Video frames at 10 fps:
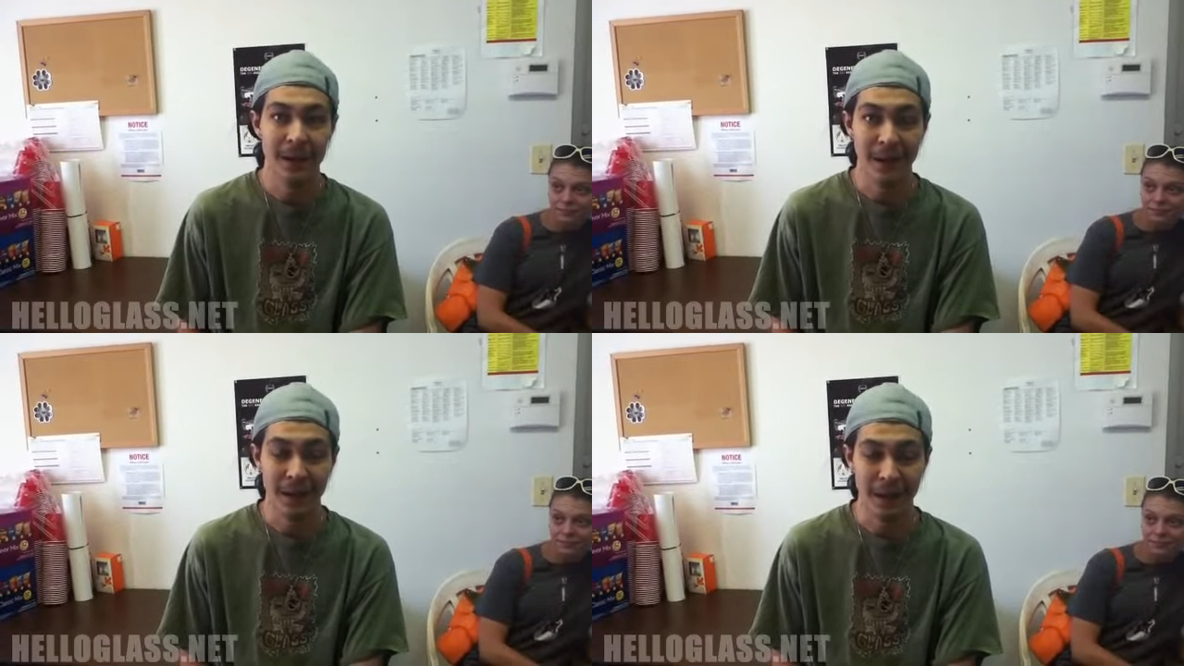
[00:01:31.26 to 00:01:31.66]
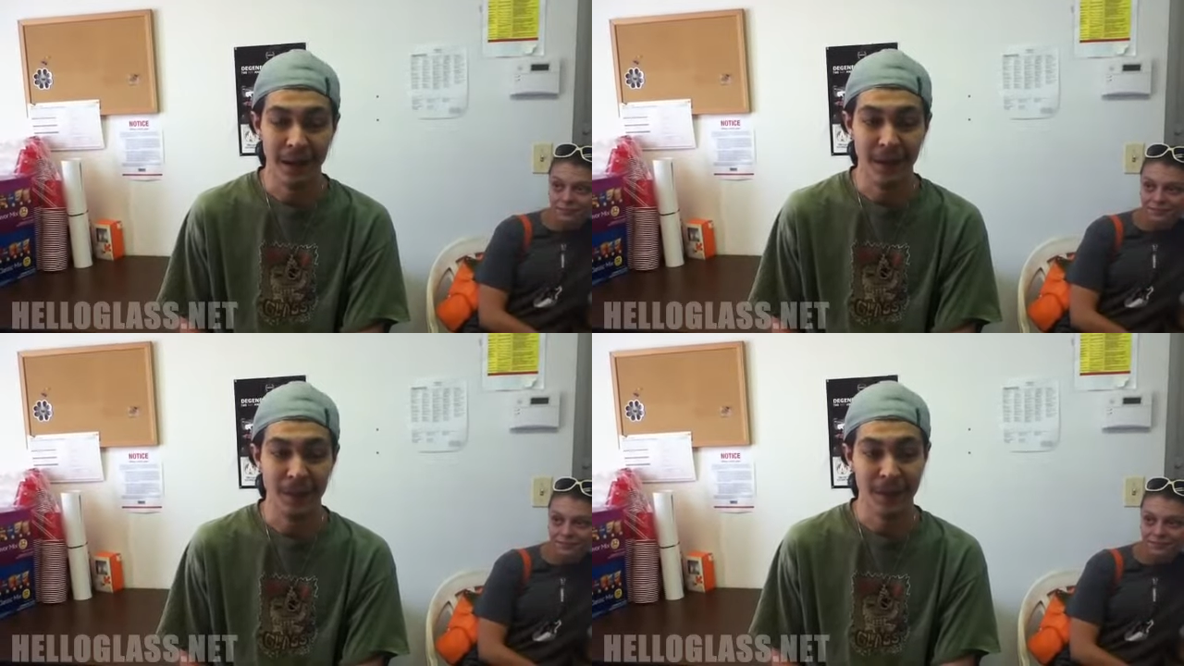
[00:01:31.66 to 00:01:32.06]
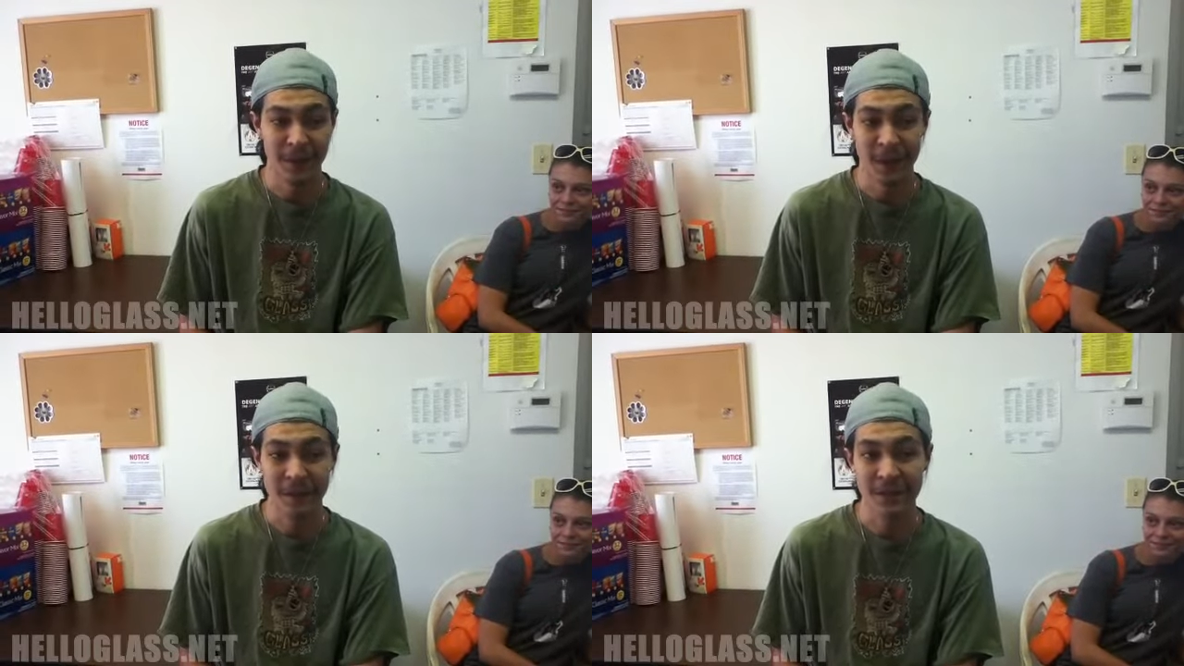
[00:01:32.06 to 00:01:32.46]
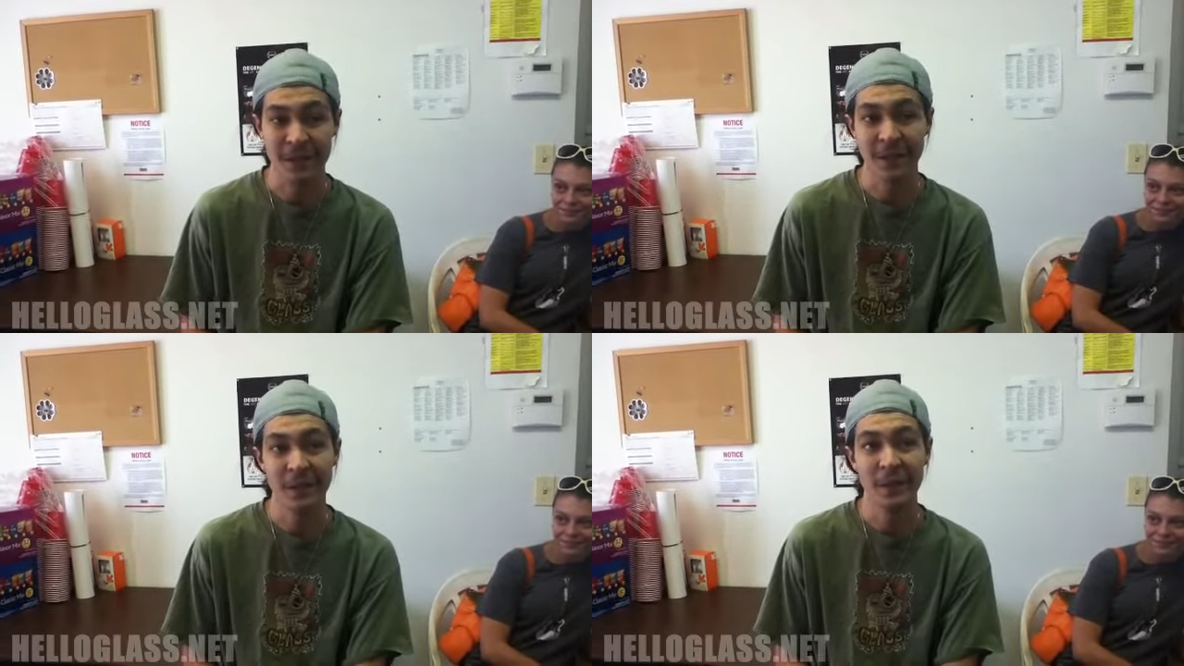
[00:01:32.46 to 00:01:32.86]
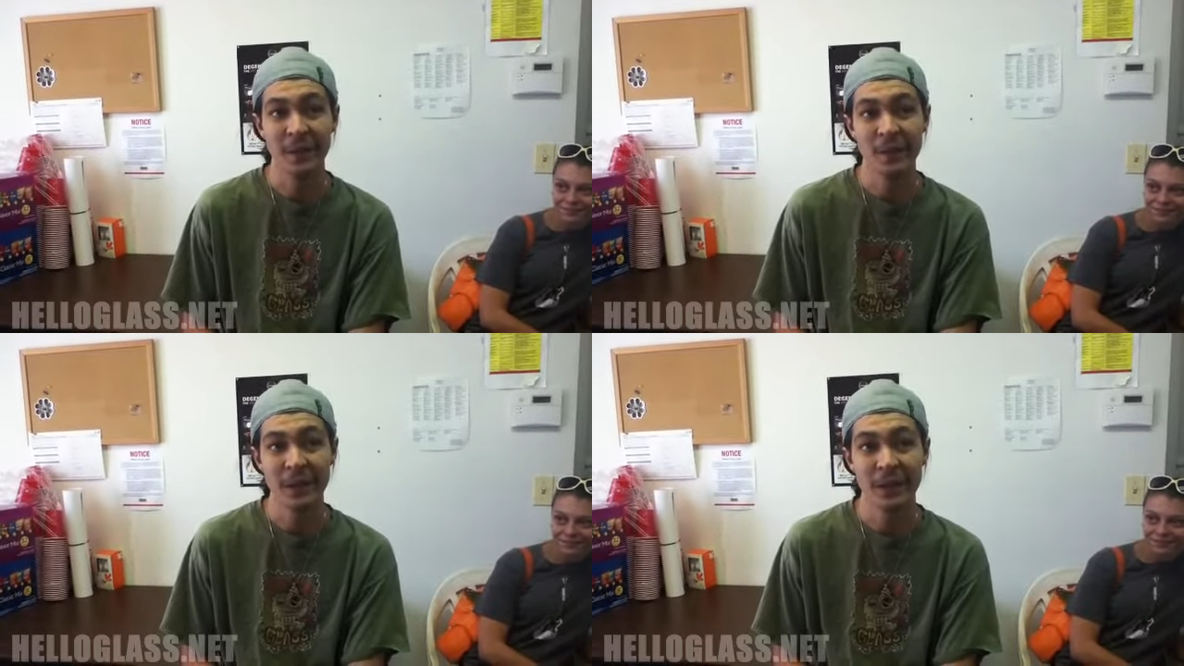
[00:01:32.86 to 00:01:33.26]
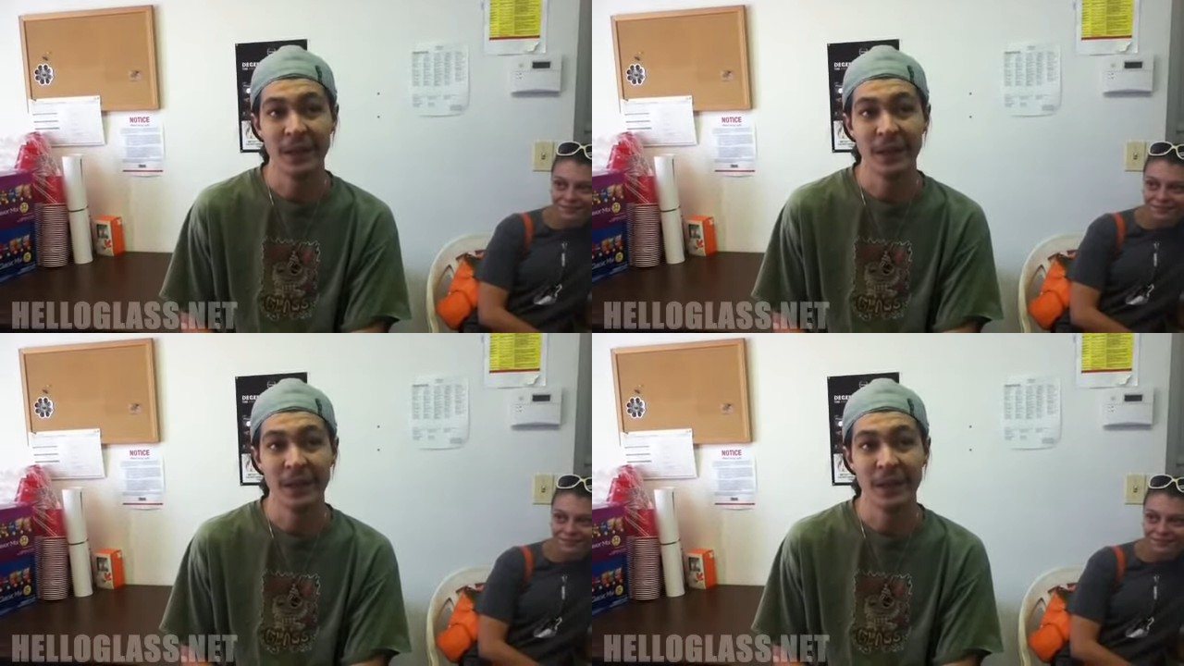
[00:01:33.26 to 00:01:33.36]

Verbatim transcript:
Speaker 1: Um, Kurt DeClue.